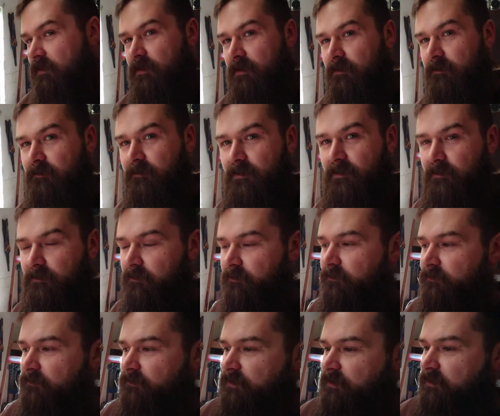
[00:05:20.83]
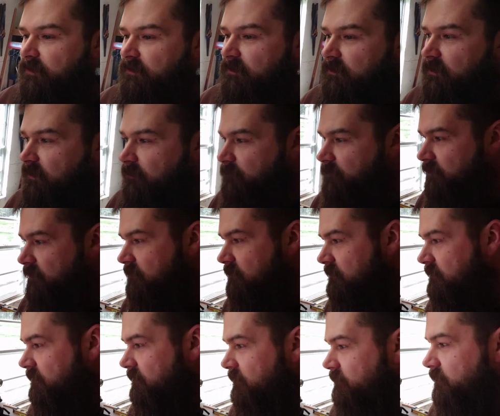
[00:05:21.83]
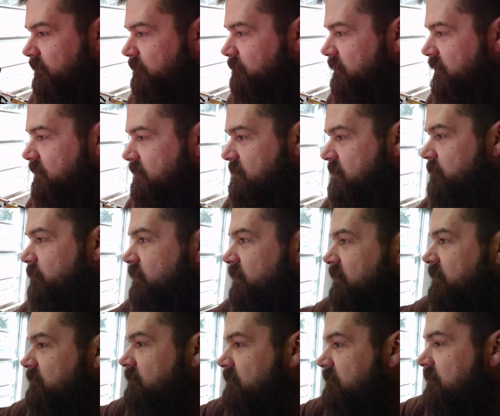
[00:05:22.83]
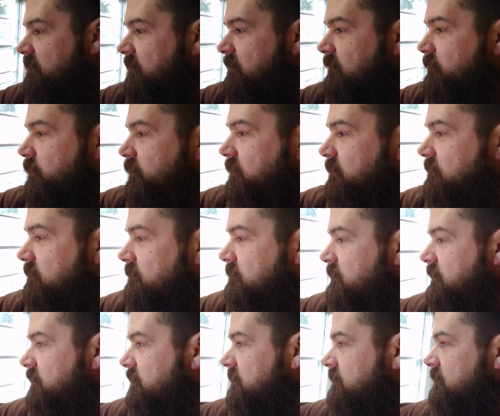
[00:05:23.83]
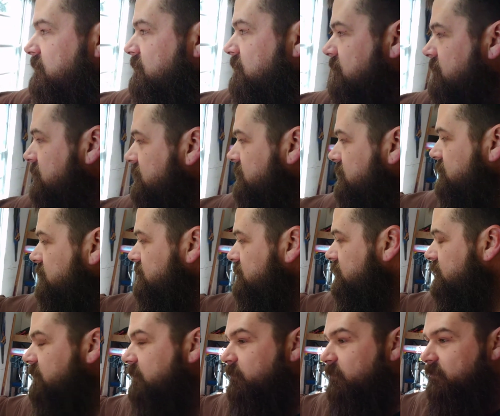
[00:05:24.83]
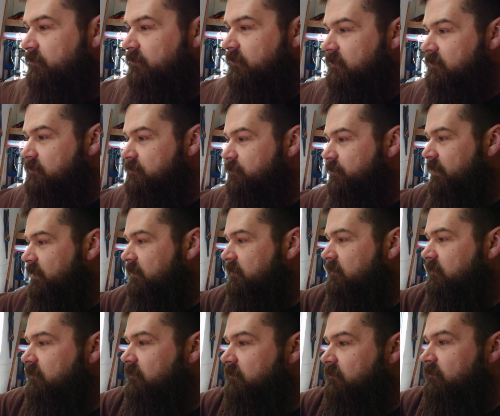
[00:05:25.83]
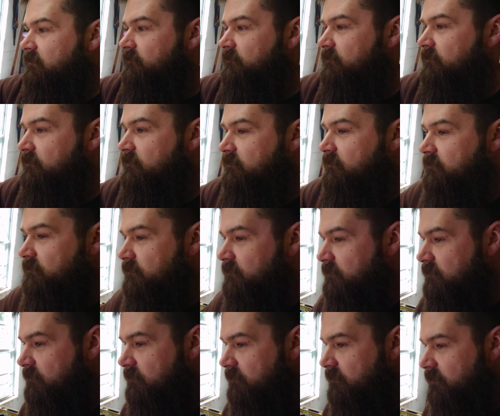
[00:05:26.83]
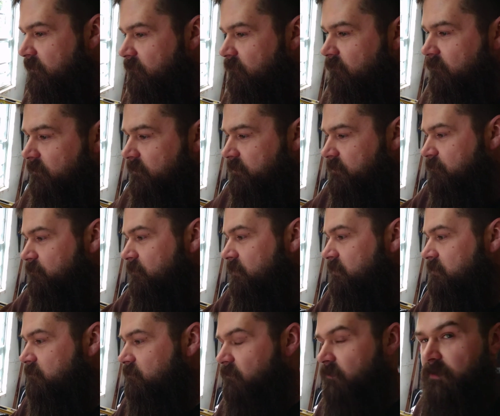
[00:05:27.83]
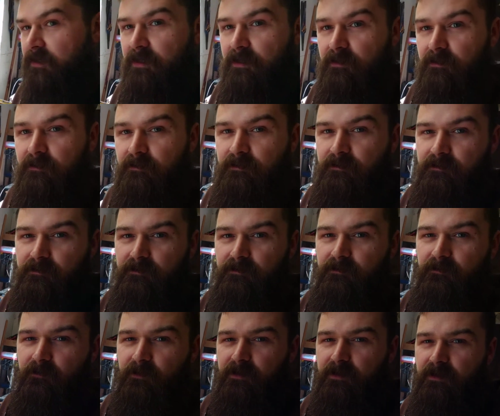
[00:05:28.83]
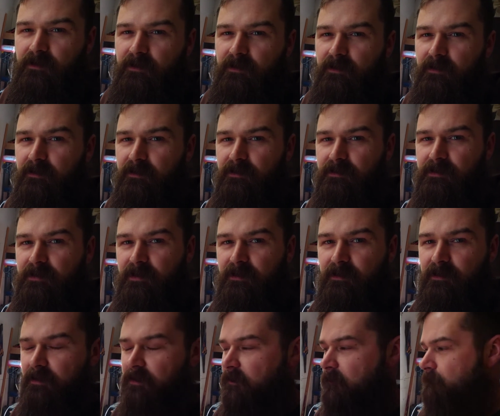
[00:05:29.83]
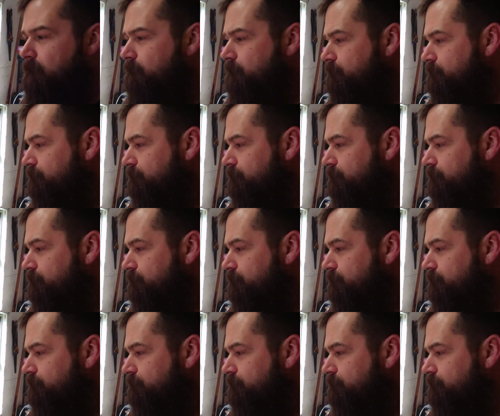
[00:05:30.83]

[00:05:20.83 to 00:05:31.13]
want to lose any depth of it because I plan on kind of putting, you know, a couple things back here, and I want as much working area as I can get.